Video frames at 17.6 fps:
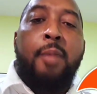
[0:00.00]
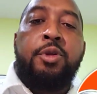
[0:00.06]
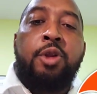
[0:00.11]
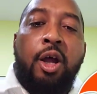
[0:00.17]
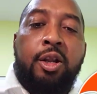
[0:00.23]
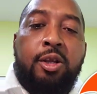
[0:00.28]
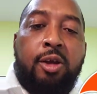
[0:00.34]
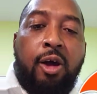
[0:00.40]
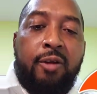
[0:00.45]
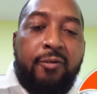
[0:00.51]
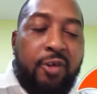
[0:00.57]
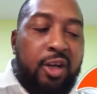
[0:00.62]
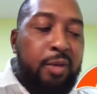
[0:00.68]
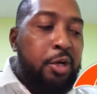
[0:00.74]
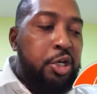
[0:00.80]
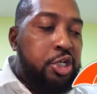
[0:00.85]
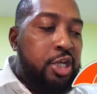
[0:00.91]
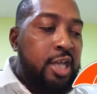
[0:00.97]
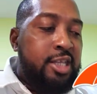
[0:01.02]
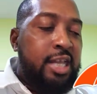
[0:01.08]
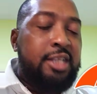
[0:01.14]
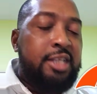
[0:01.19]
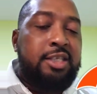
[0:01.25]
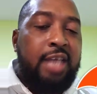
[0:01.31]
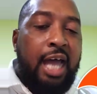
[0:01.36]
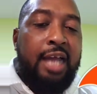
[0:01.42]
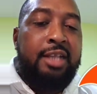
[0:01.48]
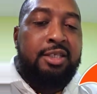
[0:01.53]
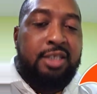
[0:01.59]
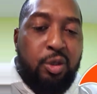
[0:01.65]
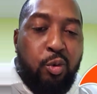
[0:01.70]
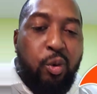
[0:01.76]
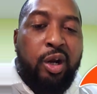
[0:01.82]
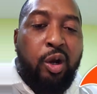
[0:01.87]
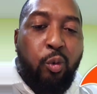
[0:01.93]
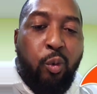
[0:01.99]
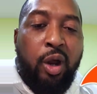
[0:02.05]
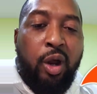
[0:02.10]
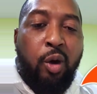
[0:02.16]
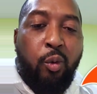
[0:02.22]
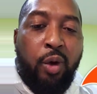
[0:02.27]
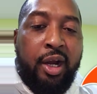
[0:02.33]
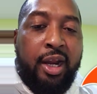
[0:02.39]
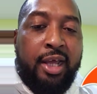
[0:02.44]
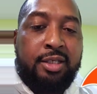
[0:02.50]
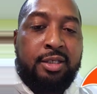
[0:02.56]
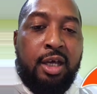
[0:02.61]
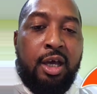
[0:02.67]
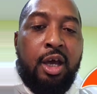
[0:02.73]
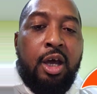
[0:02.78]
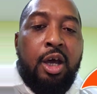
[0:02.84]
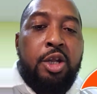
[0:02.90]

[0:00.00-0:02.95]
up non-convertible shares and see what it is.